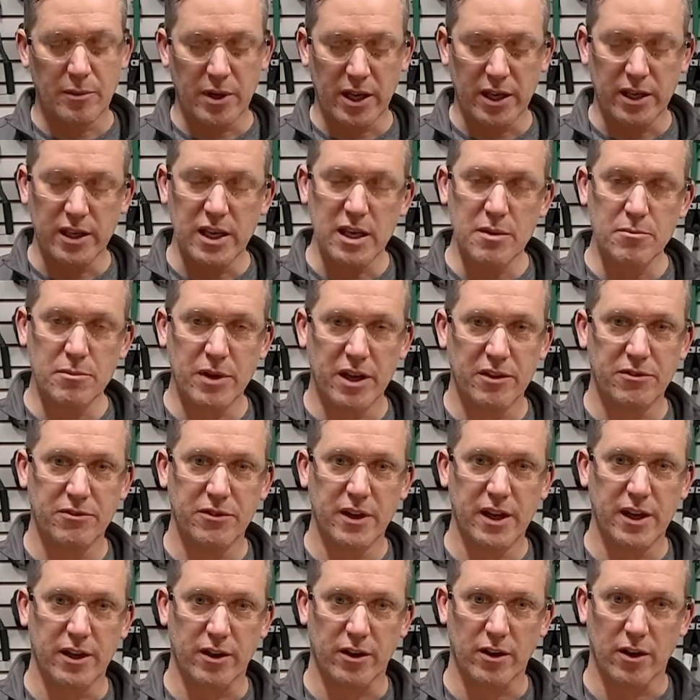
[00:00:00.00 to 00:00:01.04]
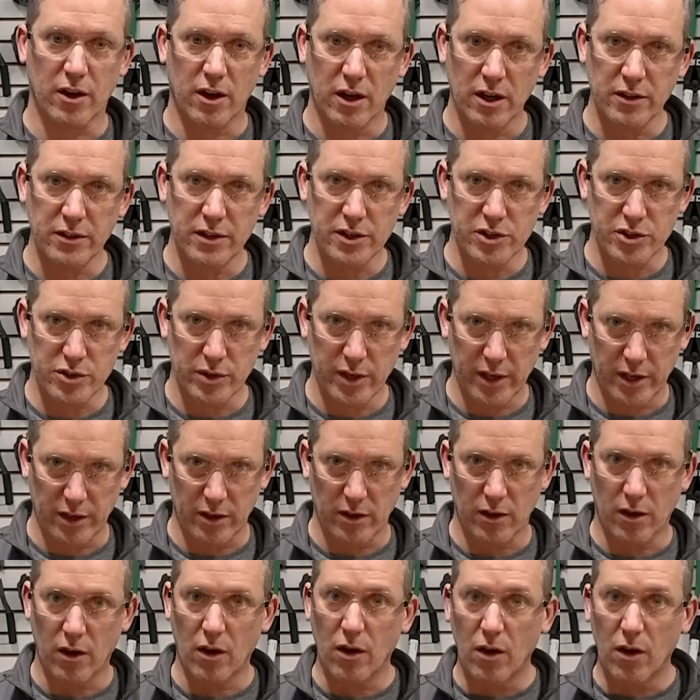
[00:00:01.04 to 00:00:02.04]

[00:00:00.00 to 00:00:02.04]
going to keep my finger on the trigger